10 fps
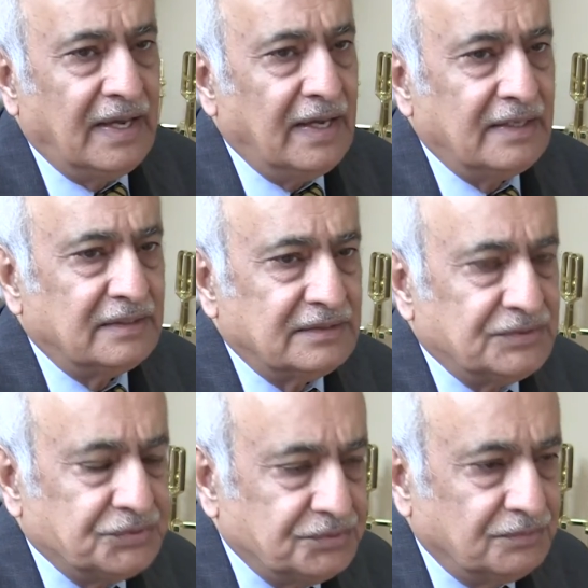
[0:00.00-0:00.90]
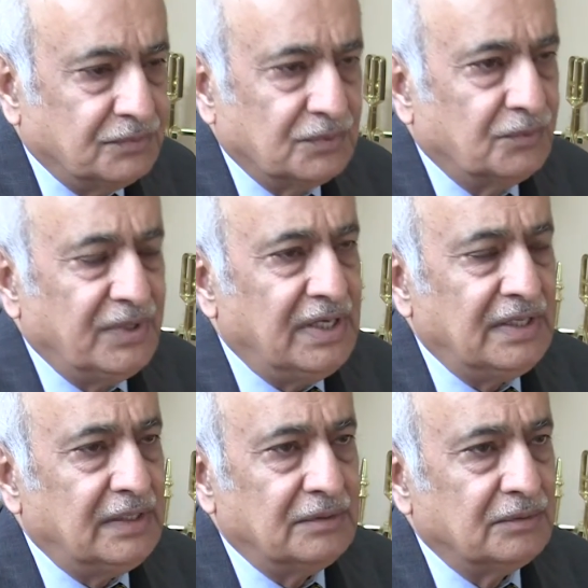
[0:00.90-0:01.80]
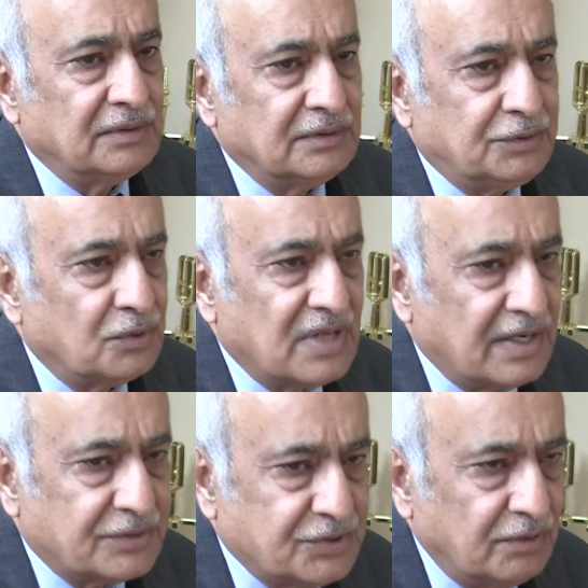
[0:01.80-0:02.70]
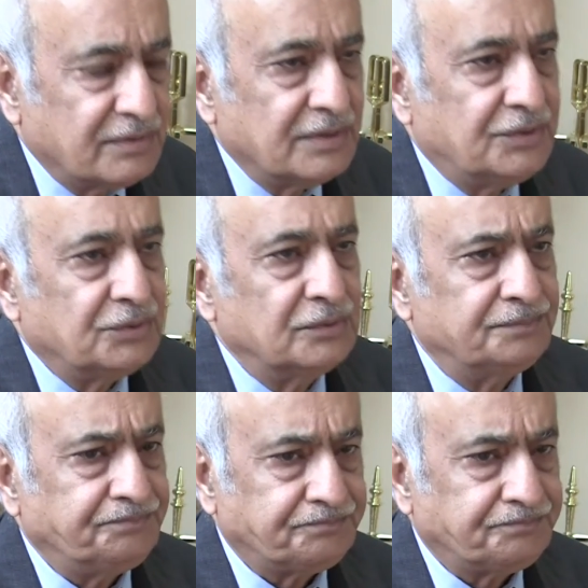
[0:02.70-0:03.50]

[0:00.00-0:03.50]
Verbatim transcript: and we took our children to